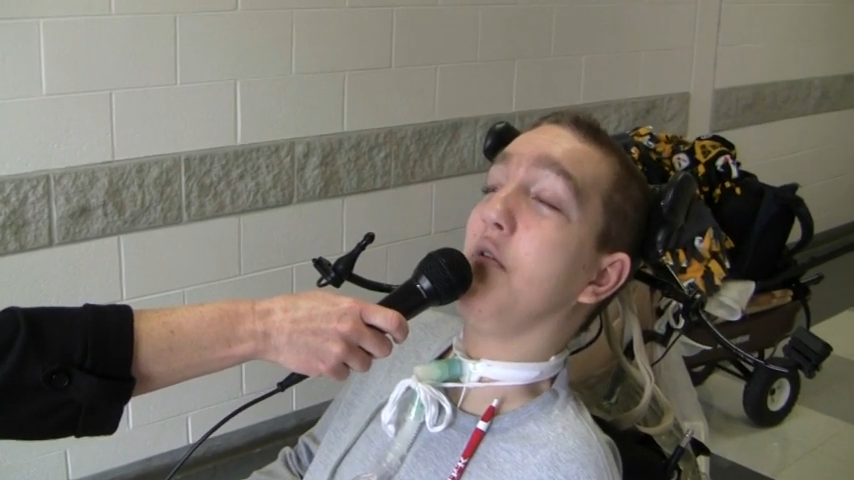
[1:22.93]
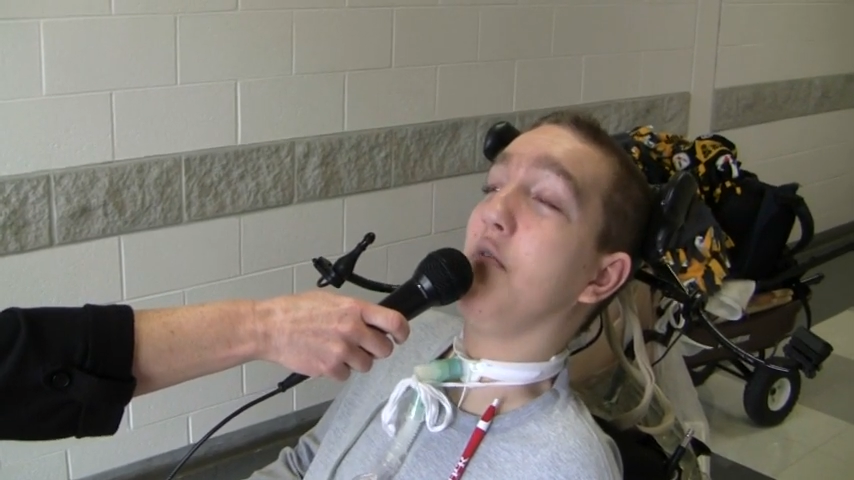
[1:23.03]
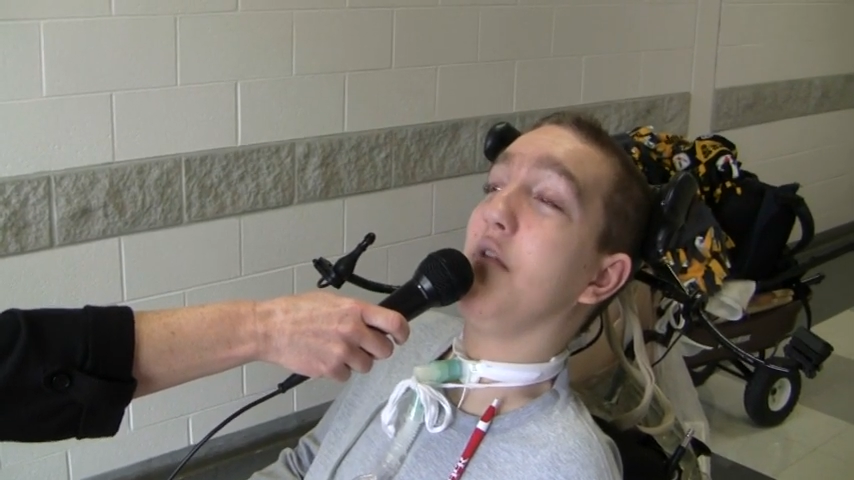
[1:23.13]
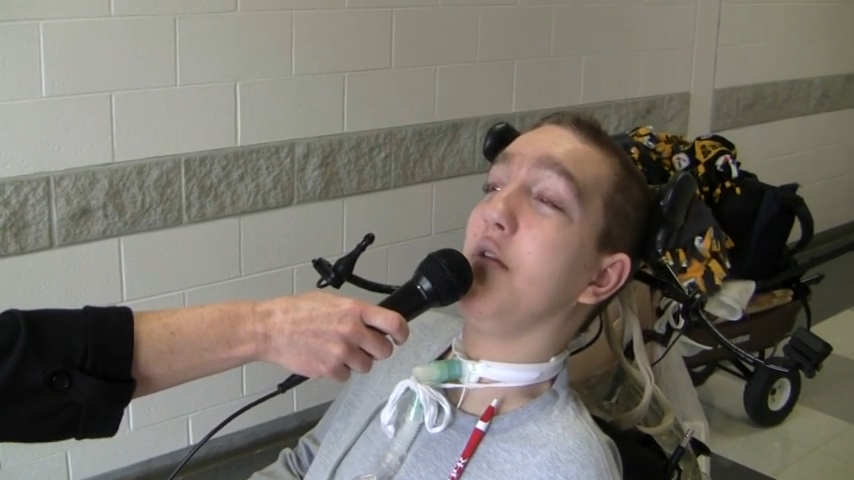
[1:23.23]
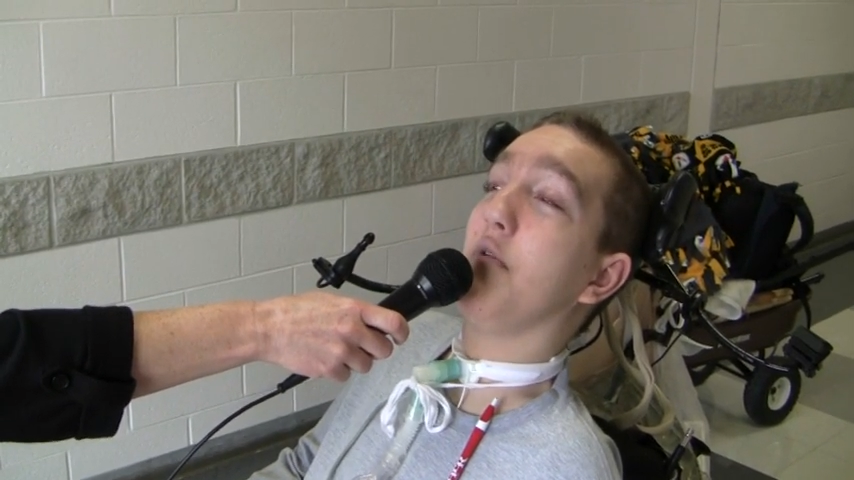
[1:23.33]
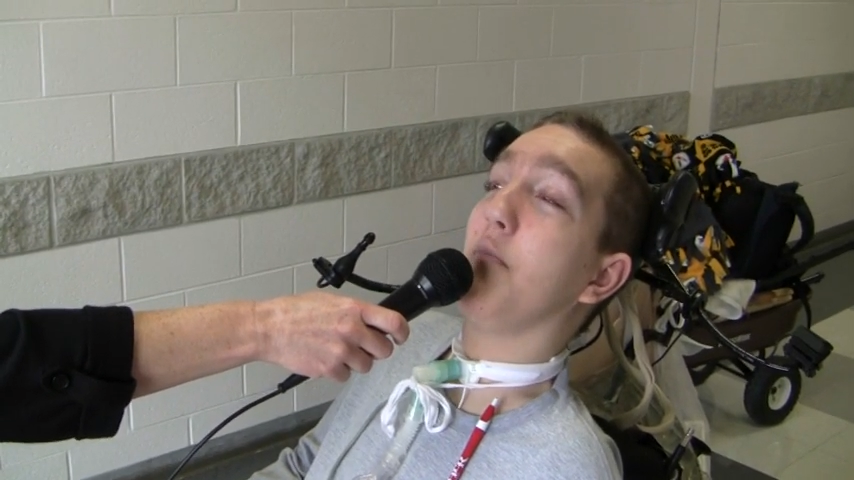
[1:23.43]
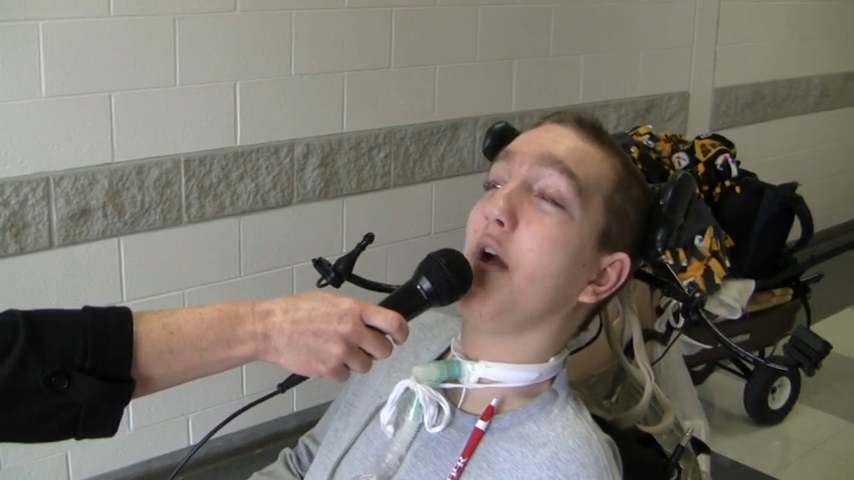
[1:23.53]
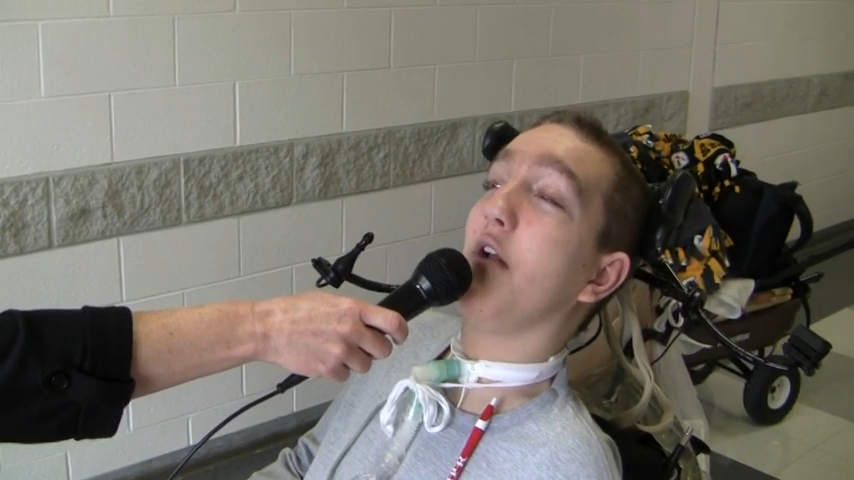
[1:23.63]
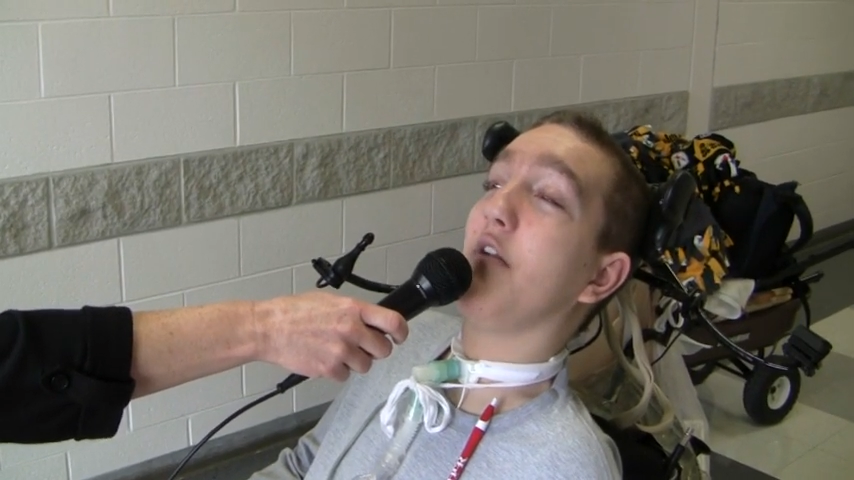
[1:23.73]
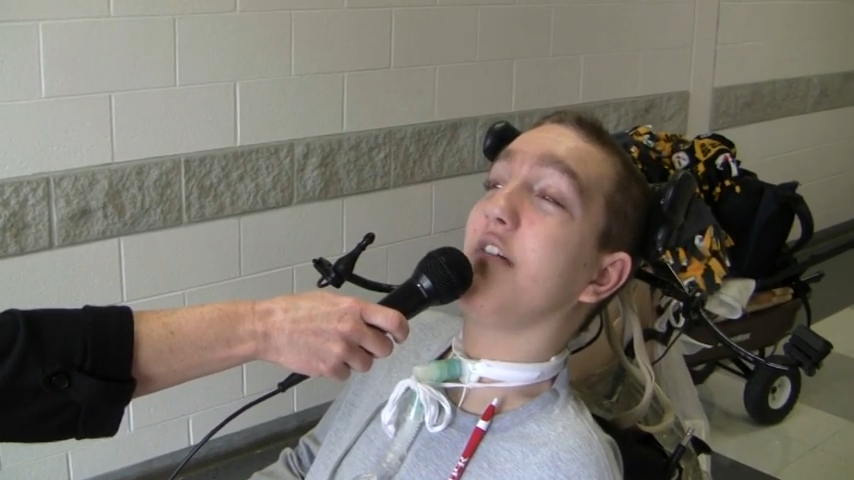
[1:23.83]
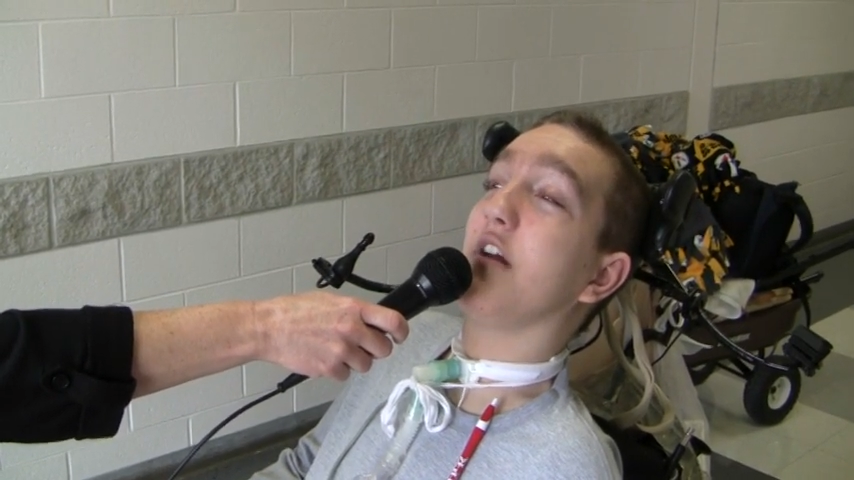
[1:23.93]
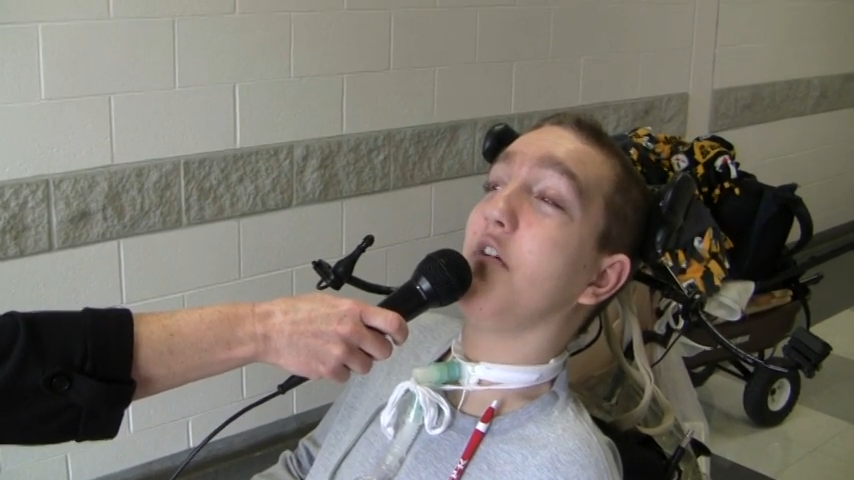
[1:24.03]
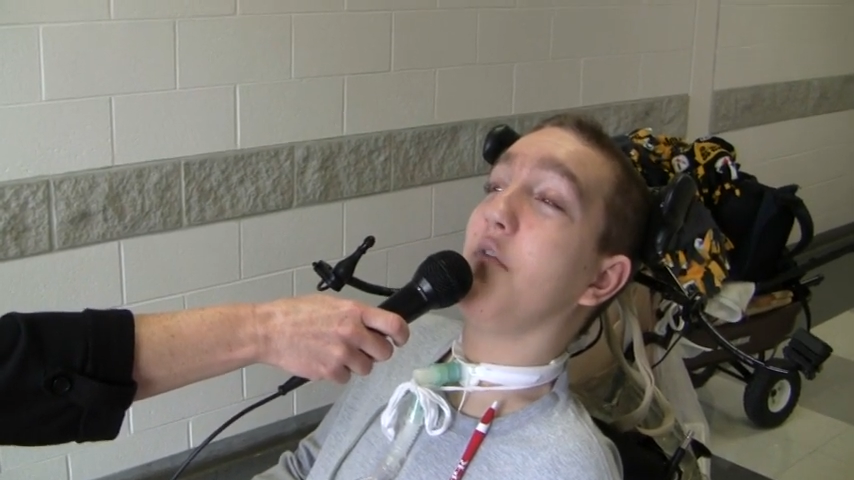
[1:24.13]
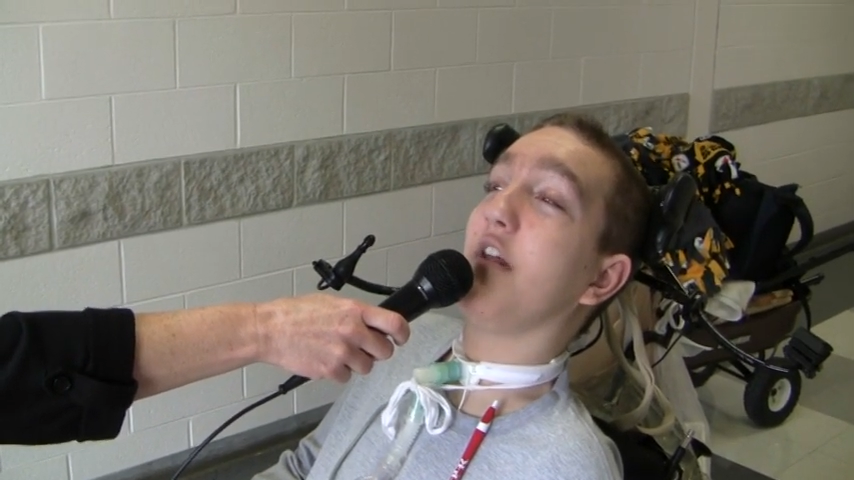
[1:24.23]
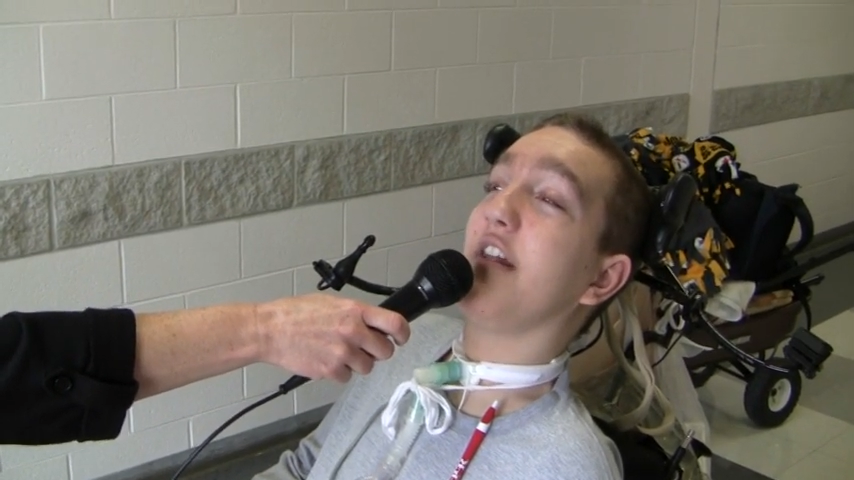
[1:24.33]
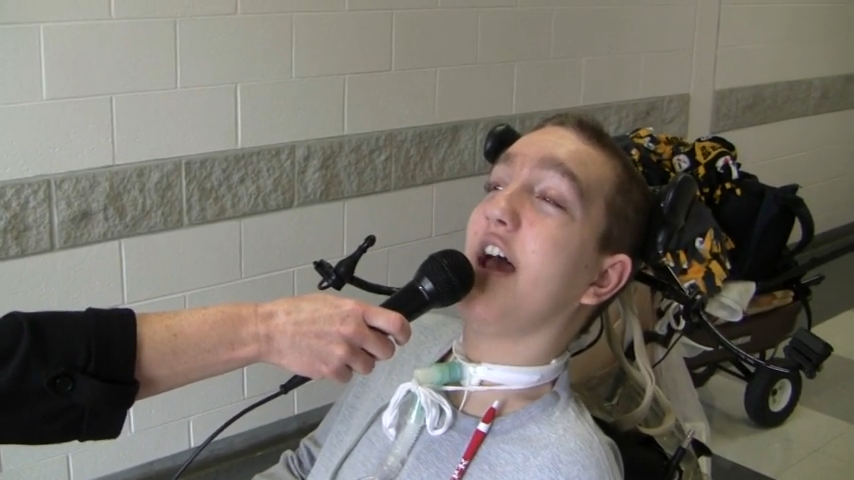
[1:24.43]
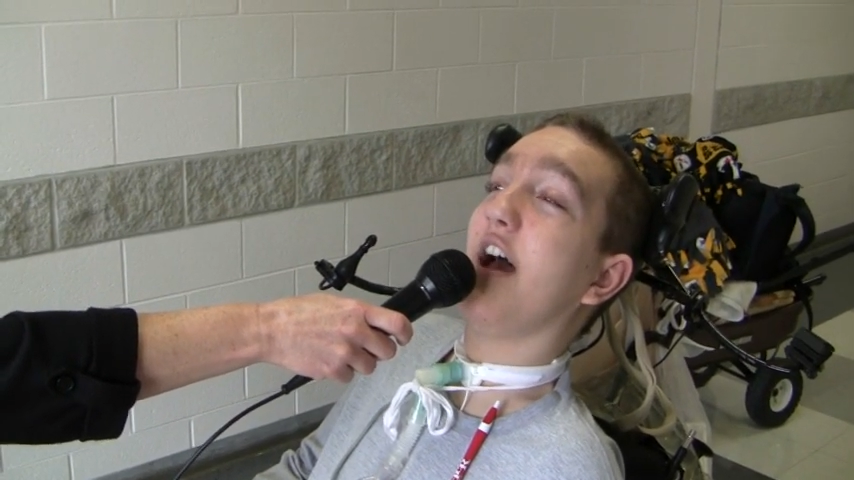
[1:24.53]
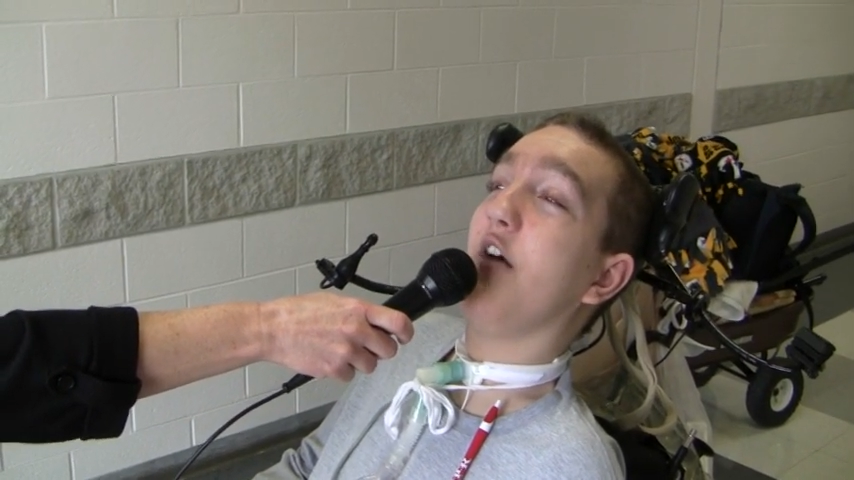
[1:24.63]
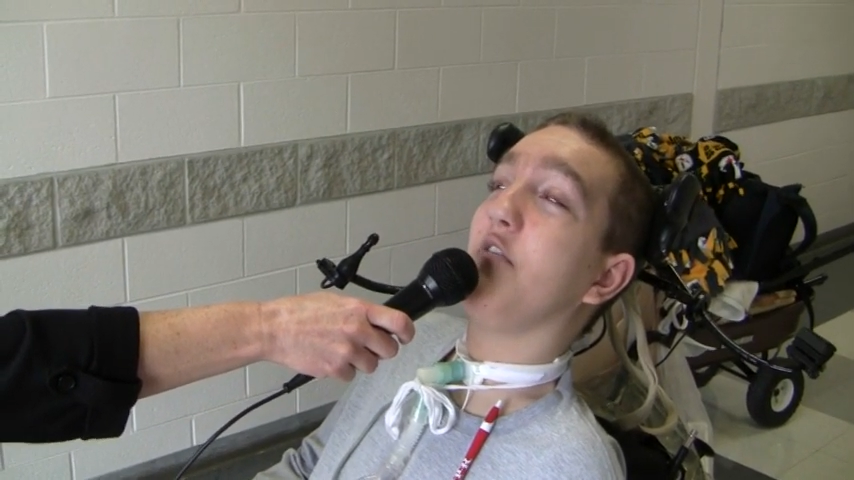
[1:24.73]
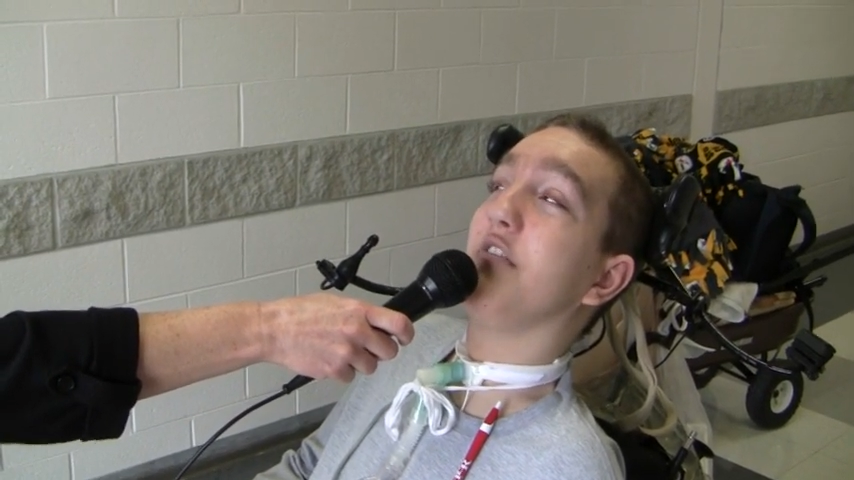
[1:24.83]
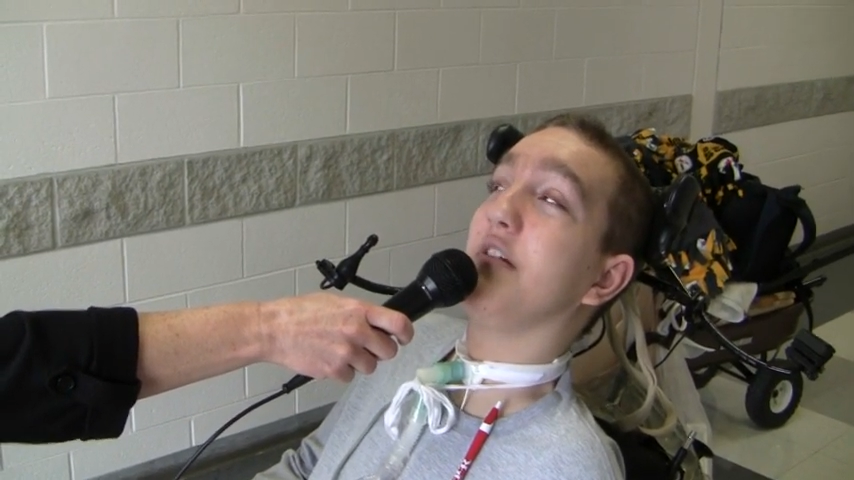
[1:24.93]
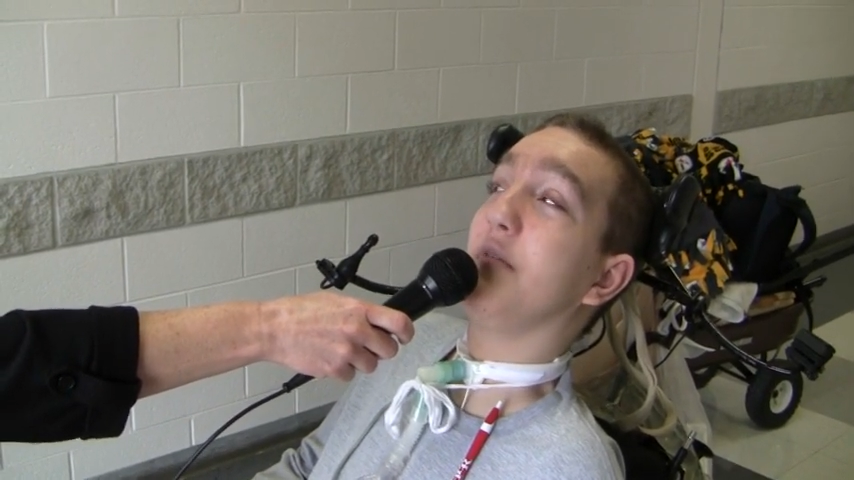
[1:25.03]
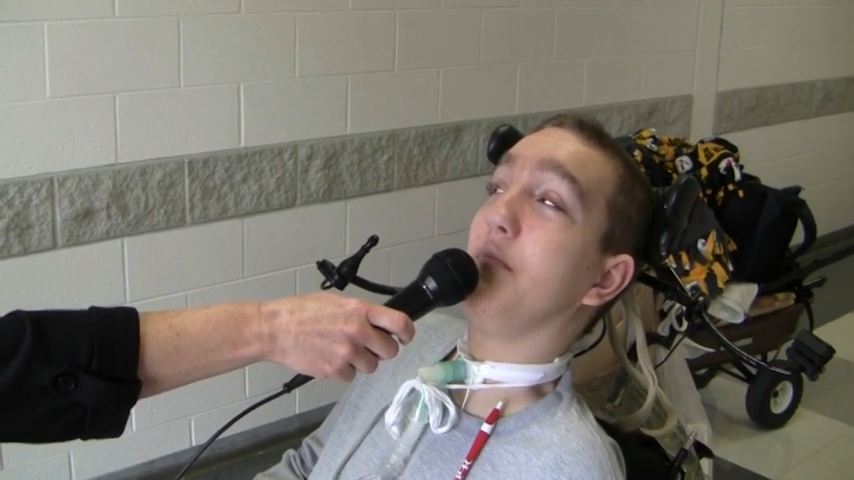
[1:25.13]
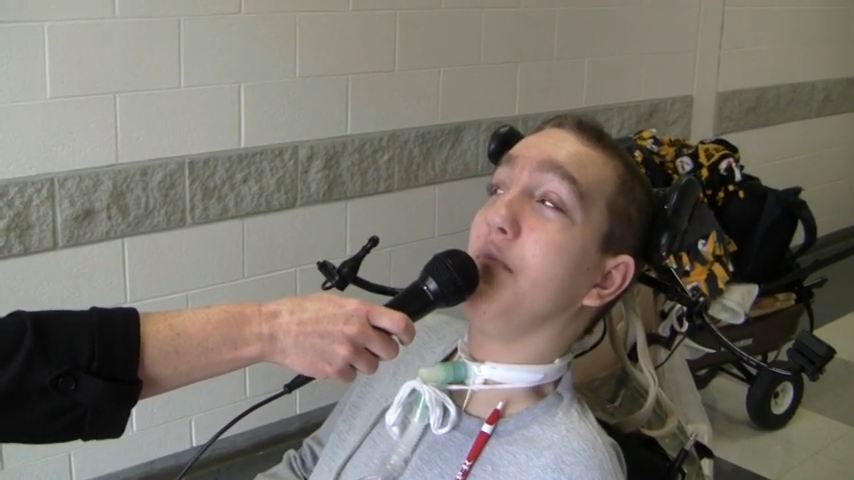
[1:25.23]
we were by ourselves at the house,